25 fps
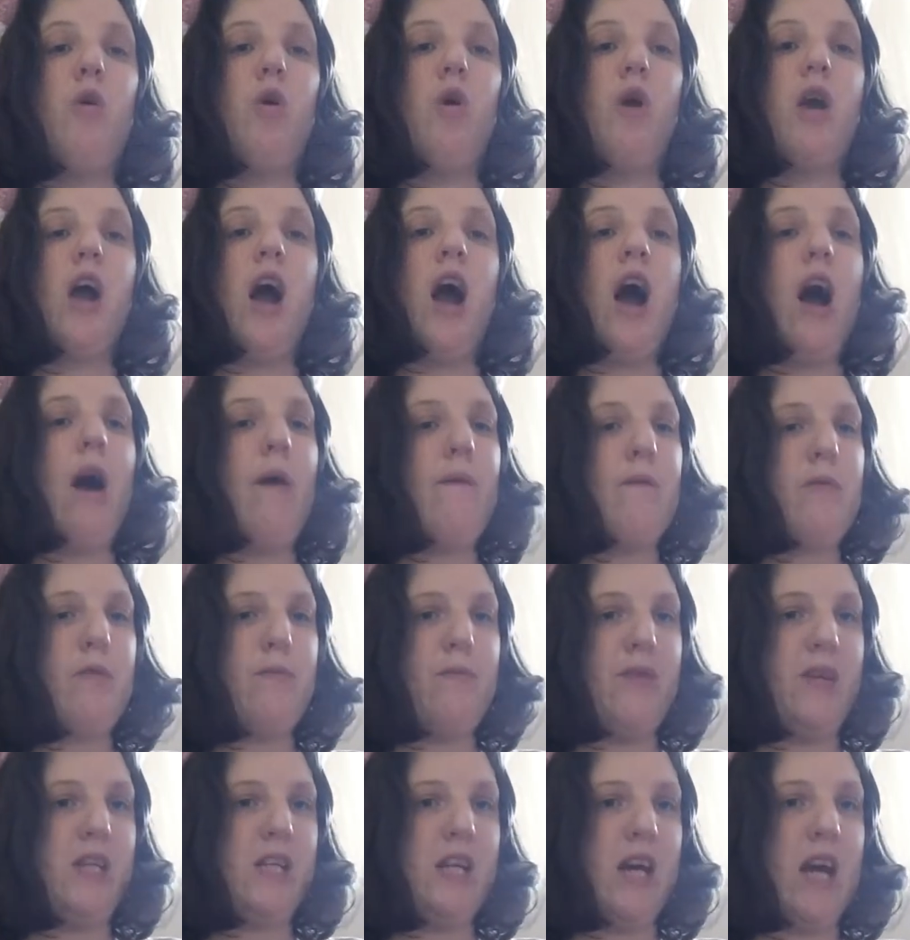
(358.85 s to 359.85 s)
calms
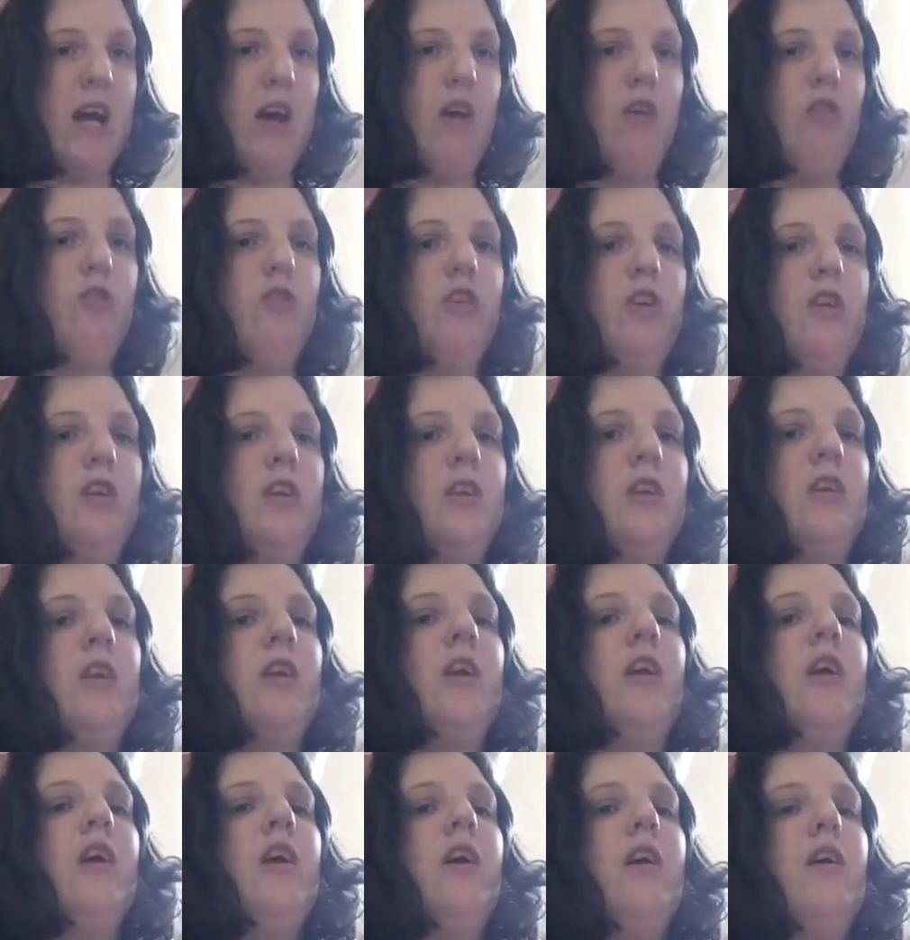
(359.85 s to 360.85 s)
me down and
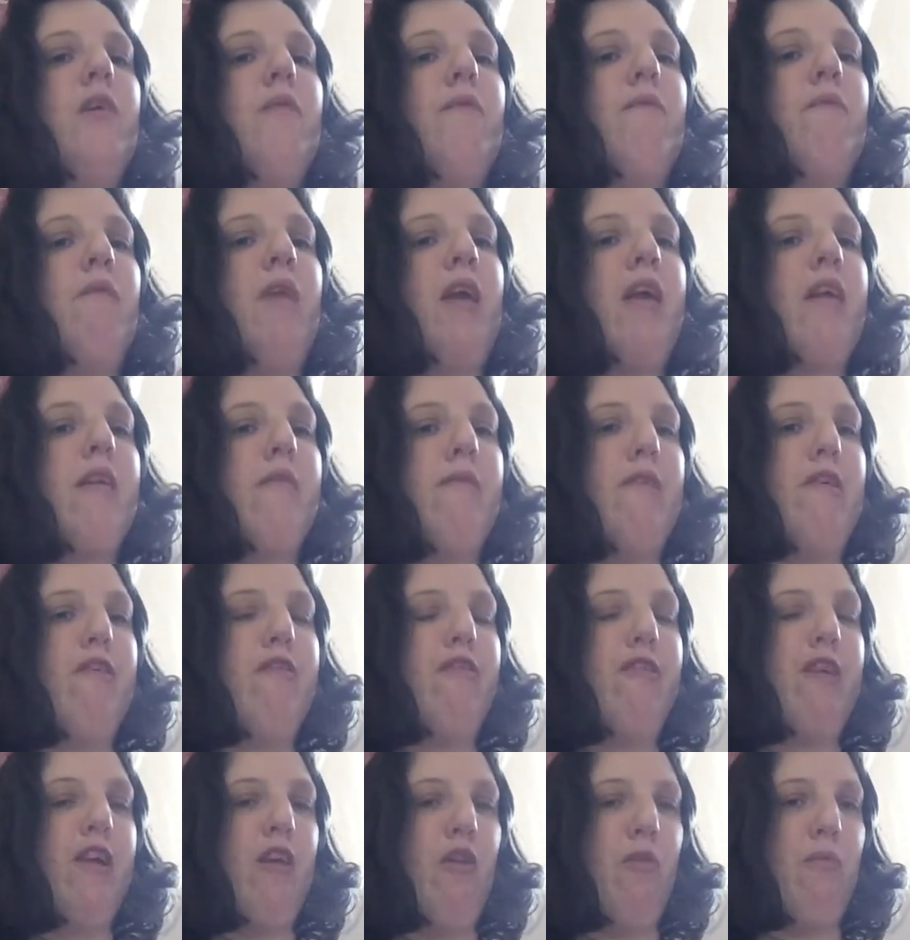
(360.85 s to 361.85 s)
makes me
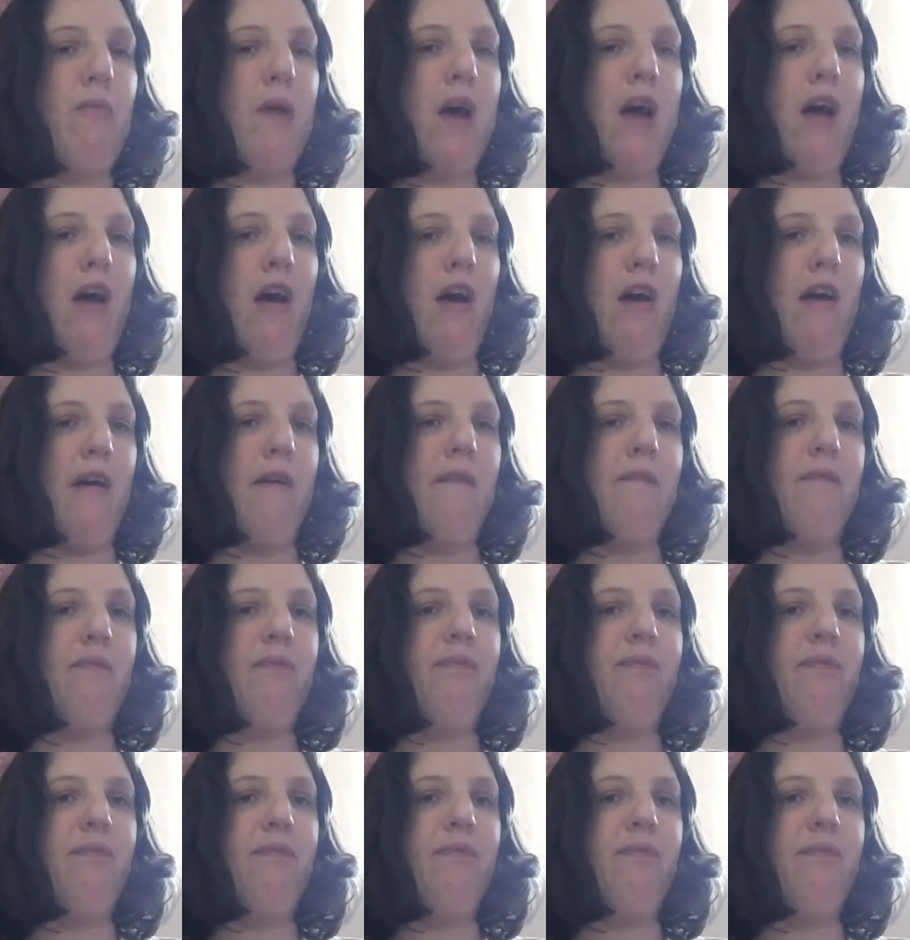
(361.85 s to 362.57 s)
feel better